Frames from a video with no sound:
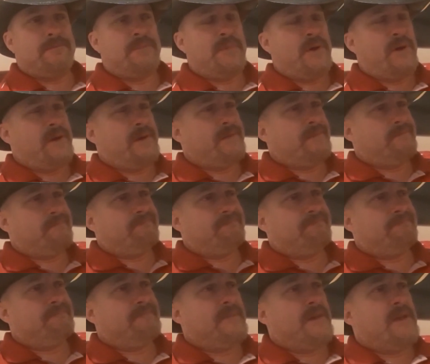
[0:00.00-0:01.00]
But
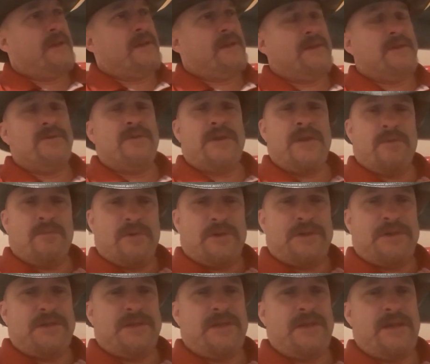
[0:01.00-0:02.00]
you get
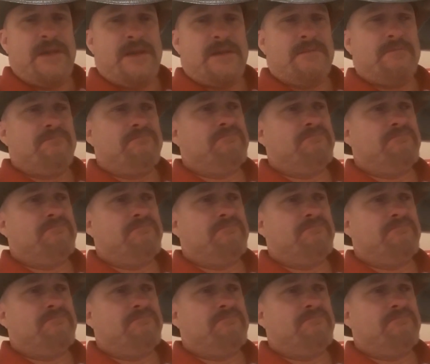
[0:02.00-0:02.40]
what you get,